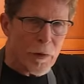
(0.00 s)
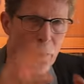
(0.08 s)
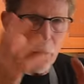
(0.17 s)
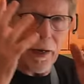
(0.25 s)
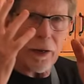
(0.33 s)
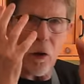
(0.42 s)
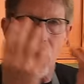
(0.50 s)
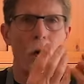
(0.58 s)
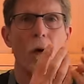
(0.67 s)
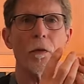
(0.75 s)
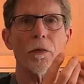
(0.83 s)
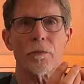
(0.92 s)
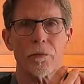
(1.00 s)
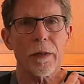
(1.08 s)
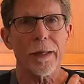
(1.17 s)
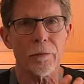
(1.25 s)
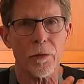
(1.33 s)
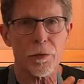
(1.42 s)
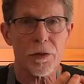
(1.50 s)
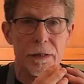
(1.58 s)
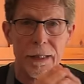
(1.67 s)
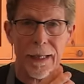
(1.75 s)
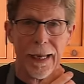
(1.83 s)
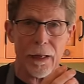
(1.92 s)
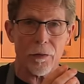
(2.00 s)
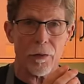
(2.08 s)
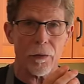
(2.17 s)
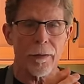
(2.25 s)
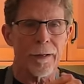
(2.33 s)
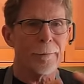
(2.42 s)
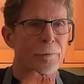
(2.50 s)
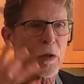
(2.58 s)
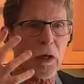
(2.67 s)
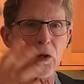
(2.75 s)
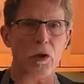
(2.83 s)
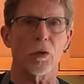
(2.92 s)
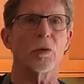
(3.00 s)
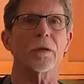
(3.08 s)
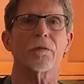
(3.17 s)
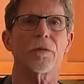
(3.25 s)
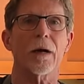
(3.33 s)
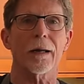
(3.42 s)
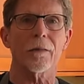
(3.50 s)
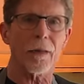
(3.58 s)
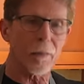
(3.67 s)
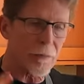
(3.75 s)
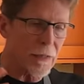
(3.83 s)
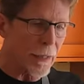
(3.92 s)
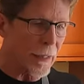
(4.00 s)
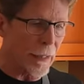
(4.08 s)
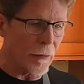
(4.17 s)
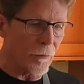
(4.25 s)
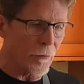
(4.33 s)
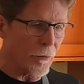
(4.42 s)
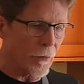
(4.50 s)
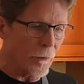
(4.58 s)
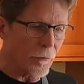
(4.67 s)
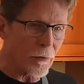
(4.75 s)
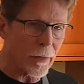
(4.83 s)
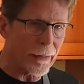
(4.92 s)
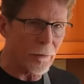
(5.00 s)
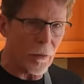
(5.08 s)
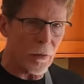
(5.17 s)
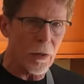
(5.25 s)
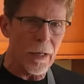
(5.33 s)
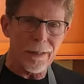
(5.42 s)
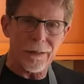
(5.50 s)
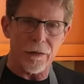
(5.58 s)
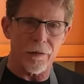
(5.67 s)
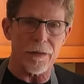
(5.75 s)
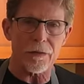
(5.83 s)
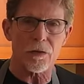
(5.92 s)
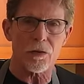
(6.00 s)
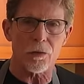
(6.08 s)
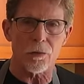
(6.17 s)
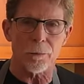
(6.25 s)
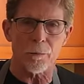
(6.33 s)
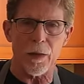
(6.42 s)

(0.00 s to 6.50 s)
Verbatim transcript: to bring all the flavors together, to unify them, to give the flavor to this soup